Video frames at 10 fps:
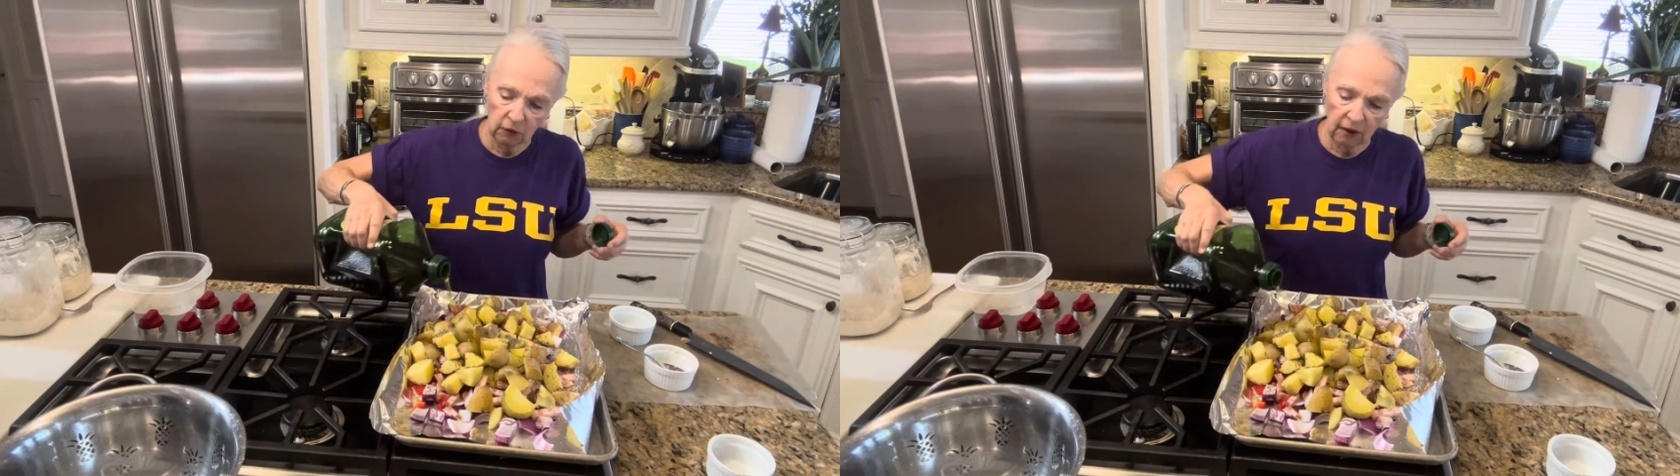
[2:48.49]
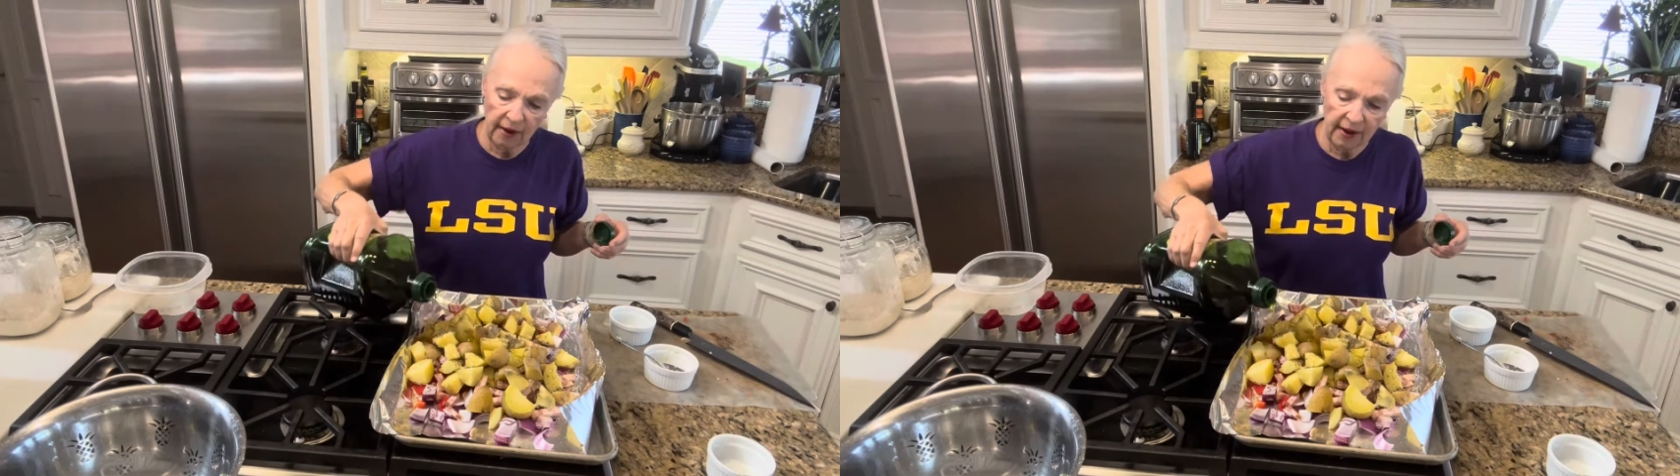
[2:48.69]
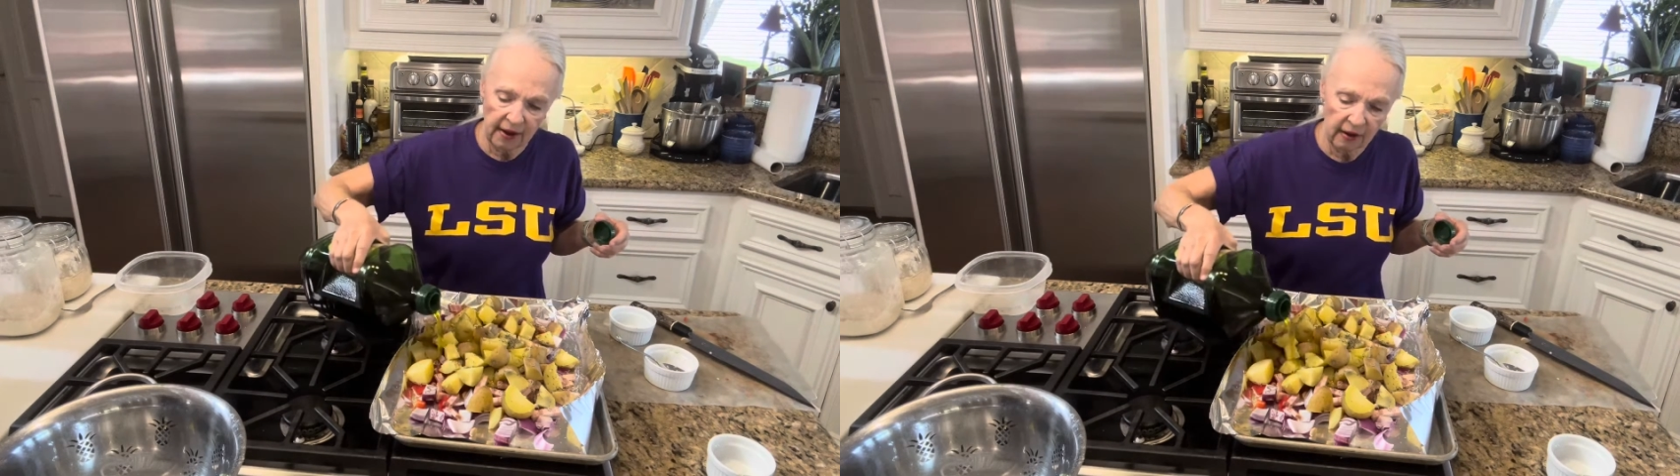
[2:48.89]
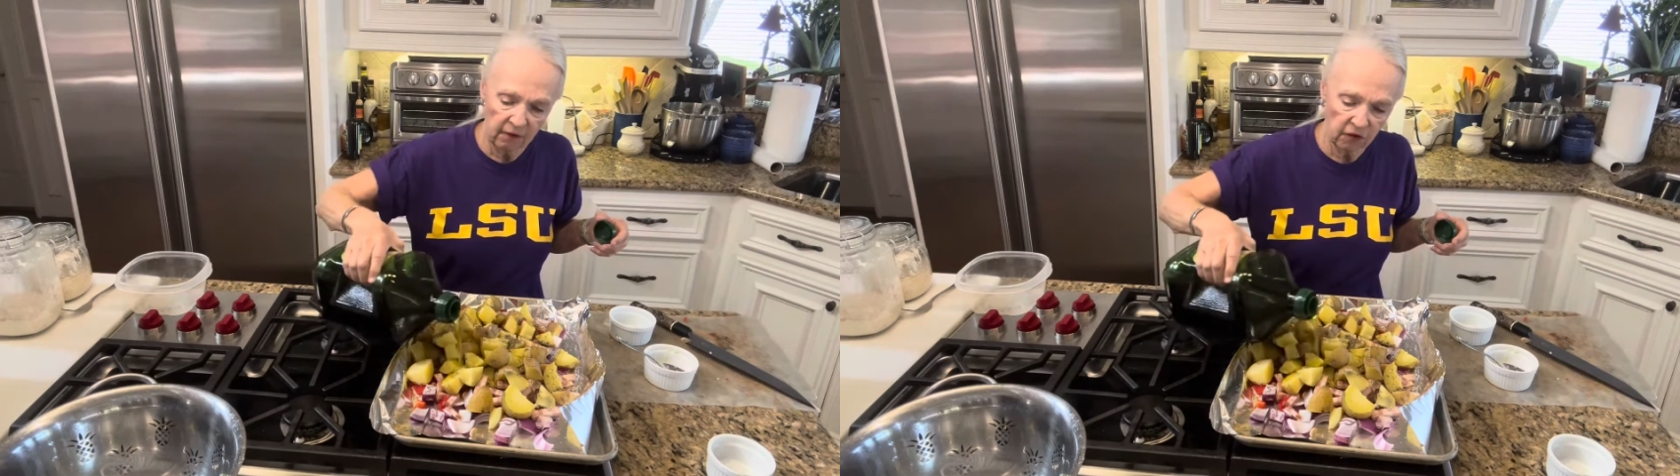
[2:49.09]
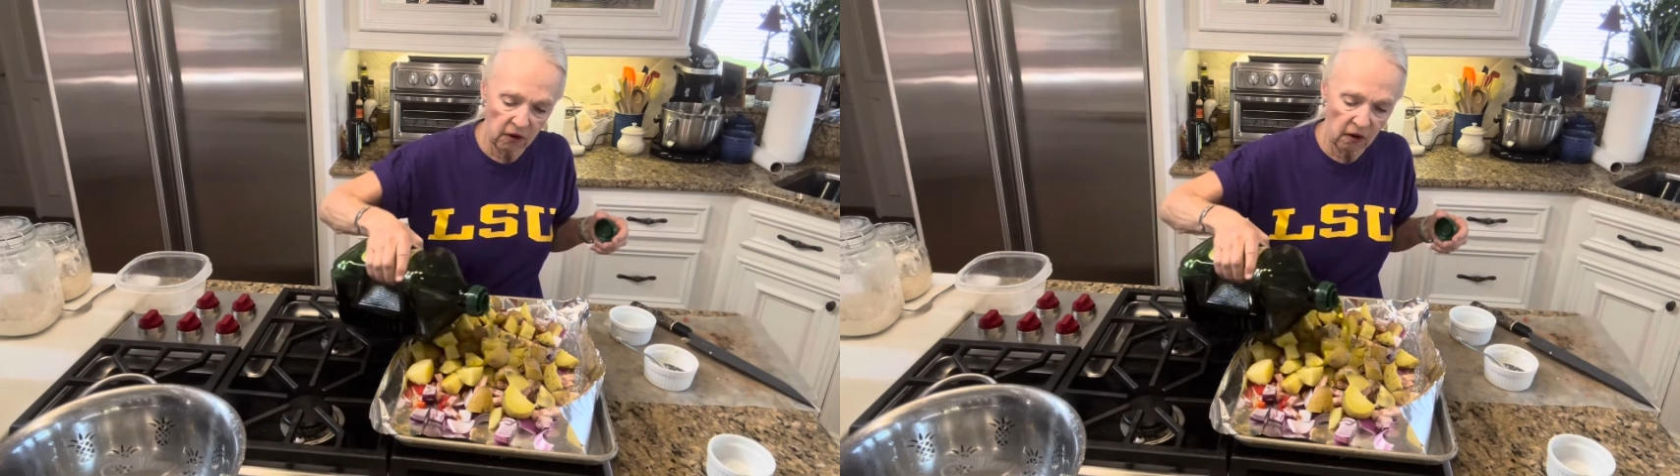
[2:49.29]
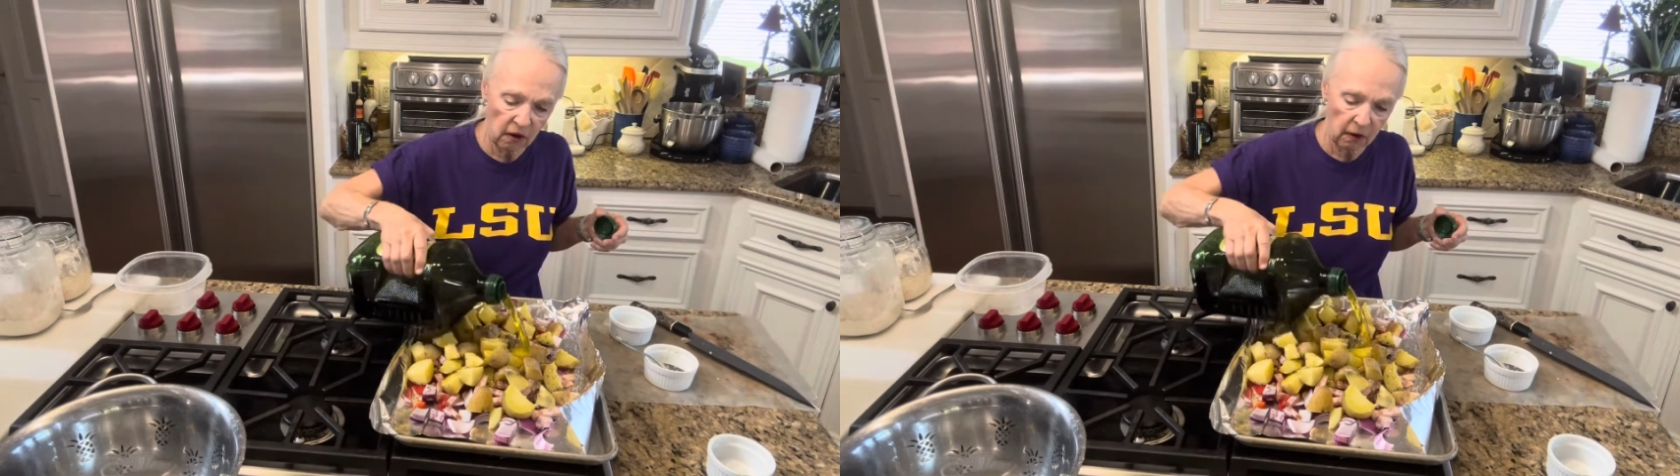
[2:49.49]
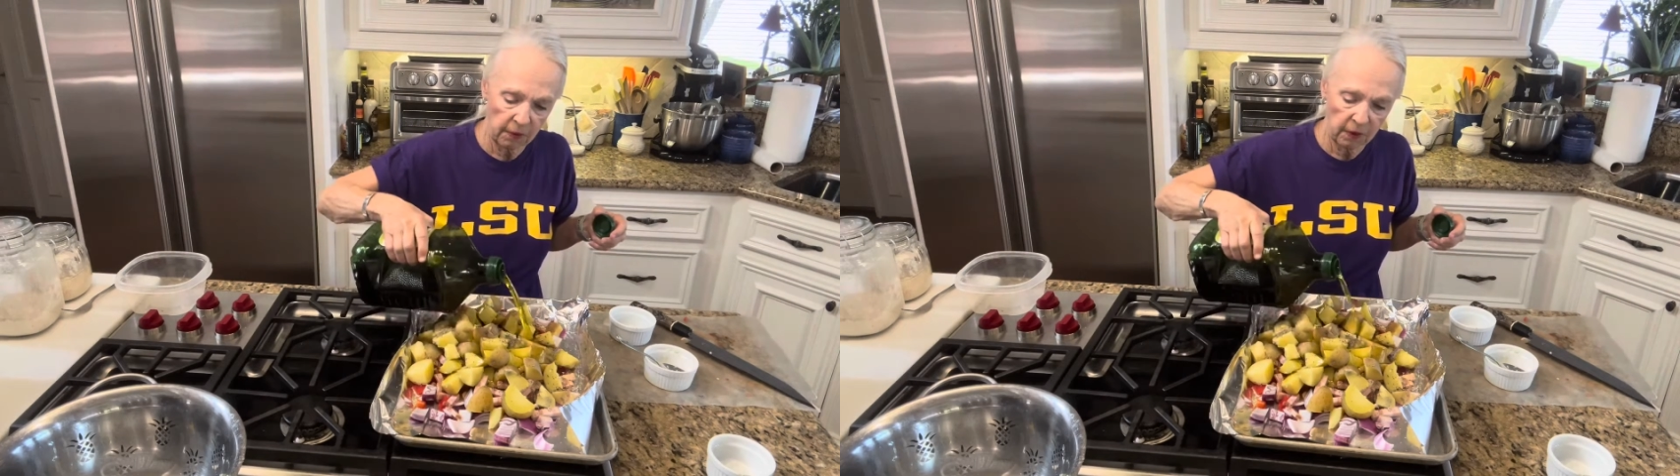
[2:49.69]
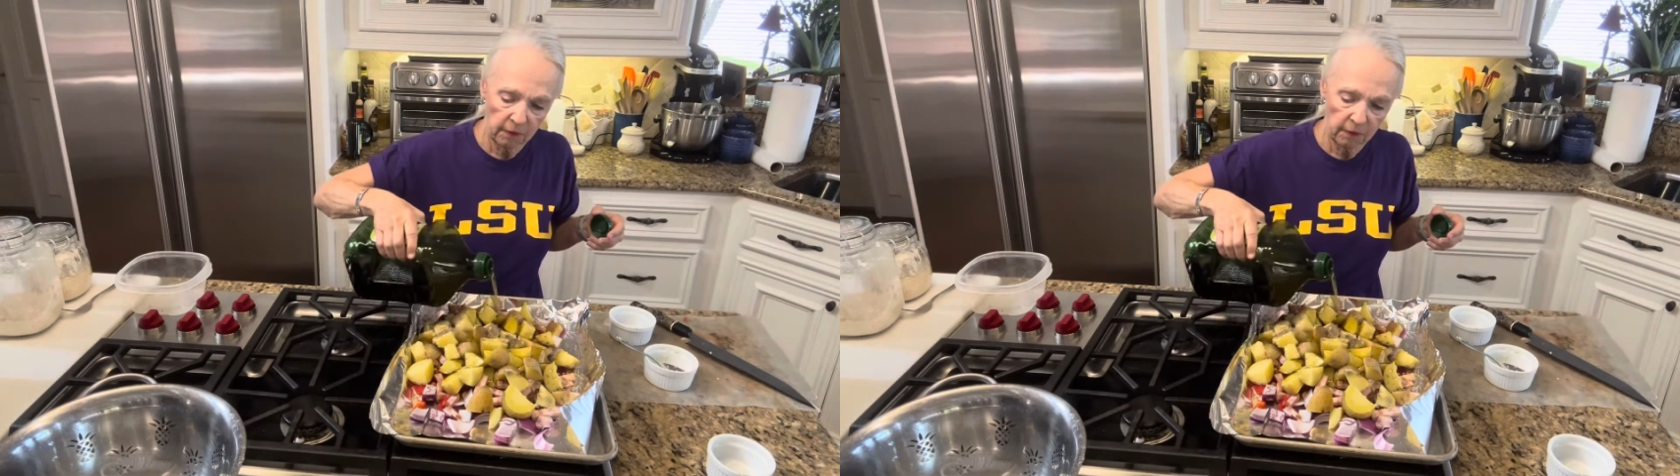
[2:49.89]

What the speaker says: a half cup